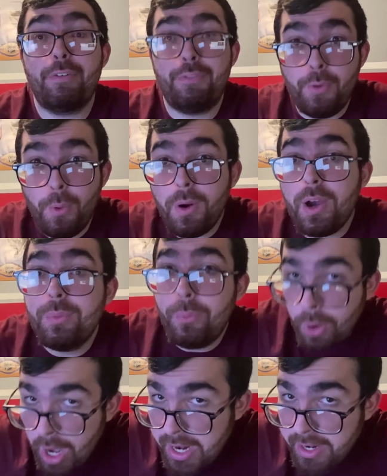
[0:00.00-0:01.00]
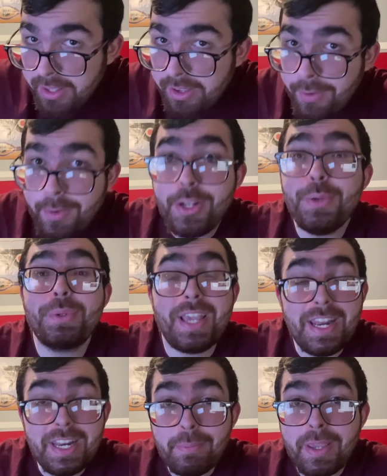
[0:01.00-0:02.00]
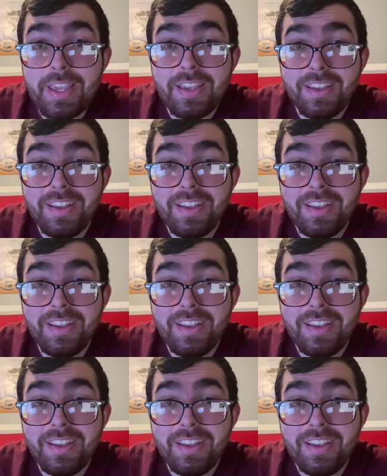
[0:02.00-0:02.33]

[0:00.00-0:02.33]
a four on one? Are you kidding me?